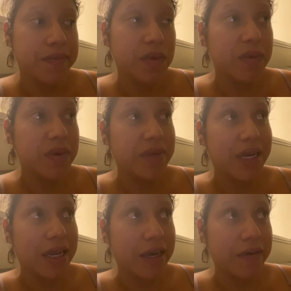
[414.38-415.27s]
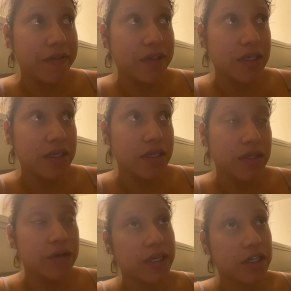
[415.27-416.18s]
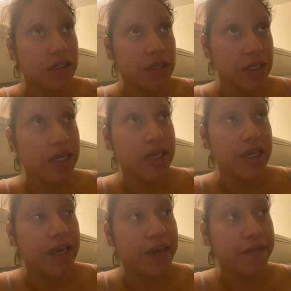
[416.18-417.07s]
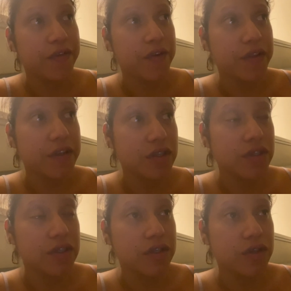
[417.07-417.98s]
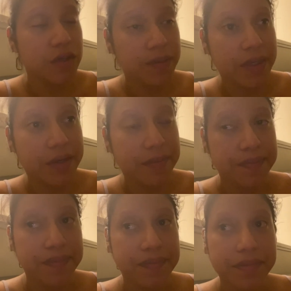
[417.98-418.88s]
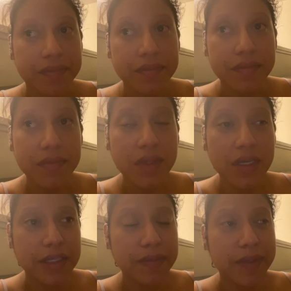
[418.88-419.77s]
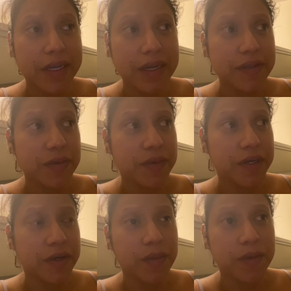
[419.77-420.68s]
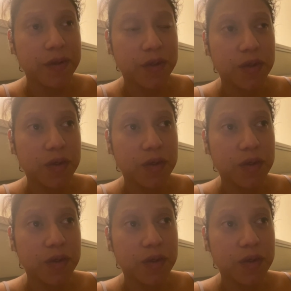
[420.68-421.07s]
When we left, no, actually, after the treatment, his platelets were almost to